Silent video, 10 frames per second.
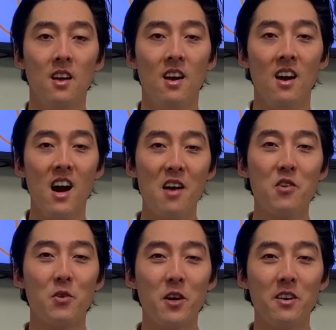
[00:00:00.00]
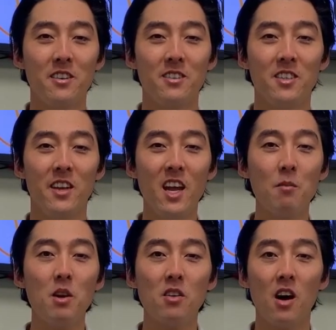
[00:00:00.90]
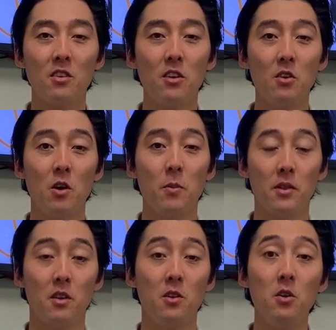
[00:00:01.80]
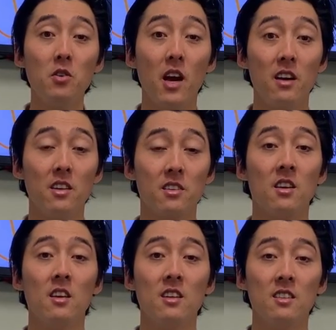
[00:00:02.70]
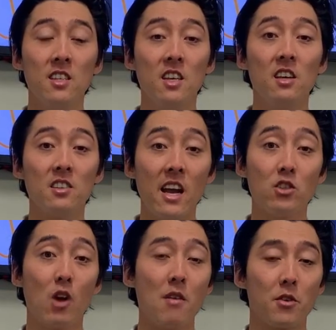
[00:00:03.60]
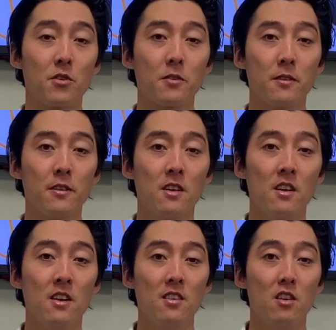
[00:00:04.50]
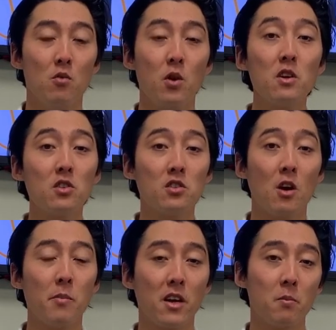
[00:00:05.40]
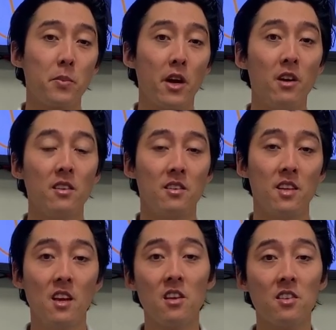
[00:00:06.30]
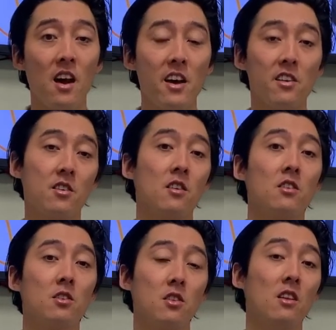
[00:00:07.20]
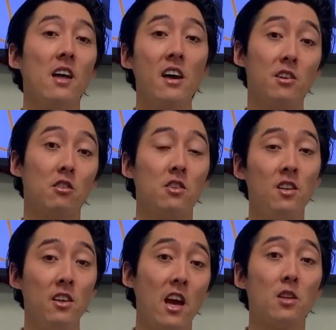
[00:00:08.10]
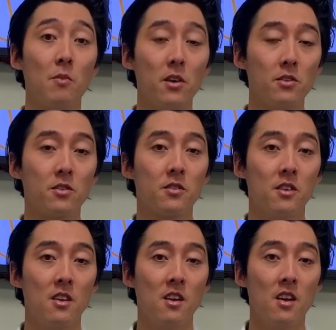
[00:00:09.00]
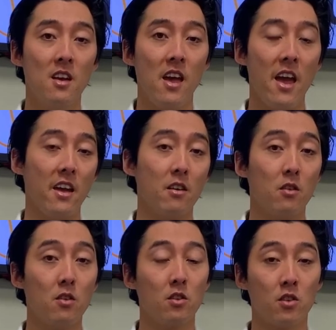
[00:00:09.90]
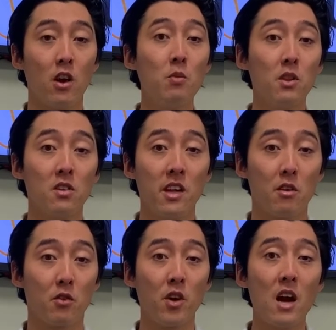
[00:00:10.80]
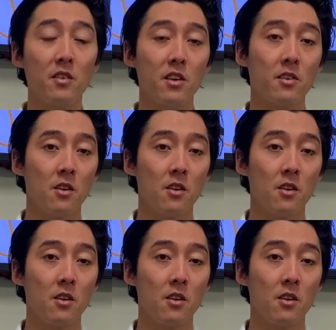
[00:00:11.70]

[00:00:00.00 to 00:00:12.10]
Hi everyone, today I'm going to talk to you about the new Titleist TSi drivers. We're going to start by comparing the TSIs to the last year TS models. And starting with the center of gravities,